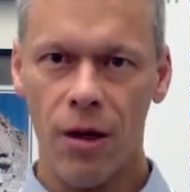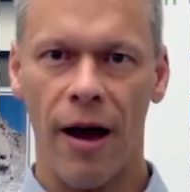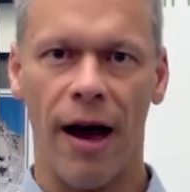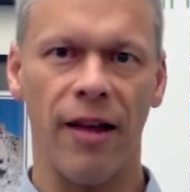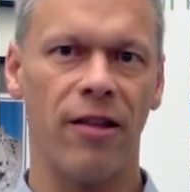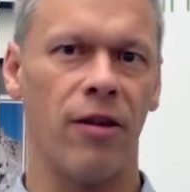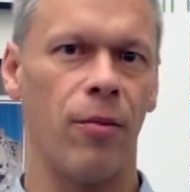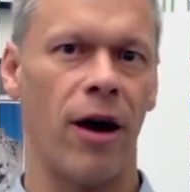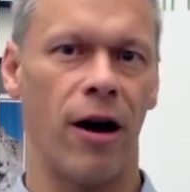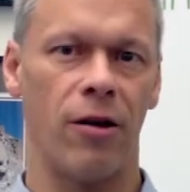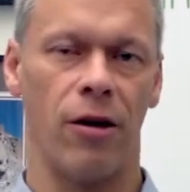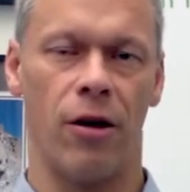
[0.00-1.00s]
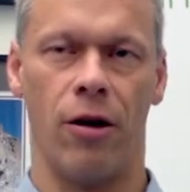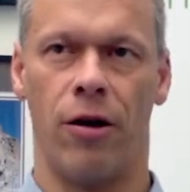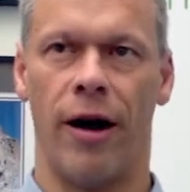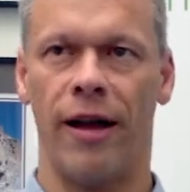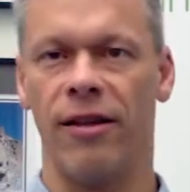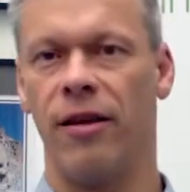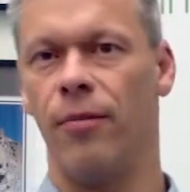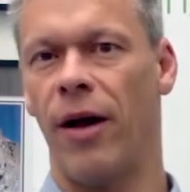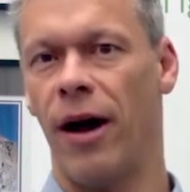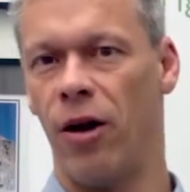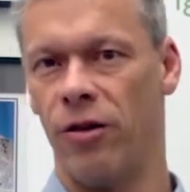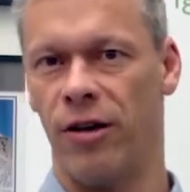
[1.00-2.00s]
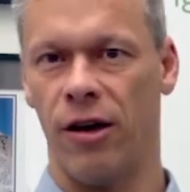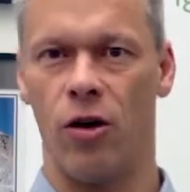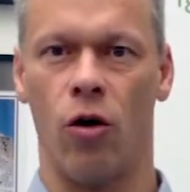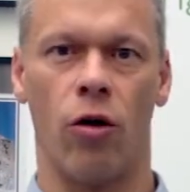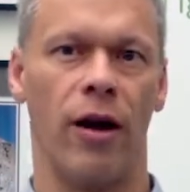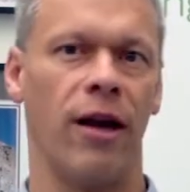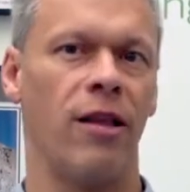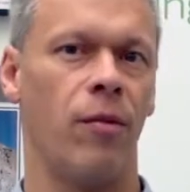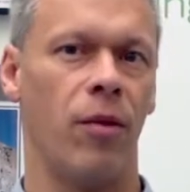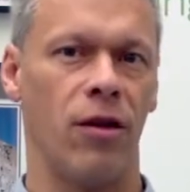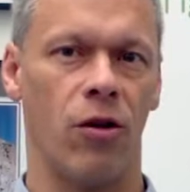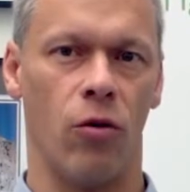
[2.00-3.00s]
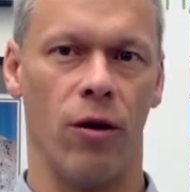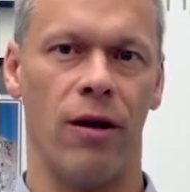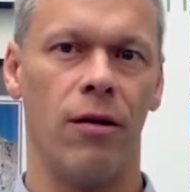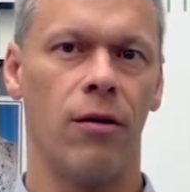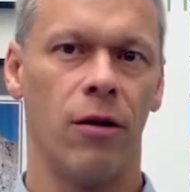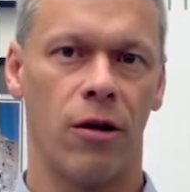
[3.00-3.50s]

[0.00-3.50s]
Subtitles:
antibiotic or inhibitory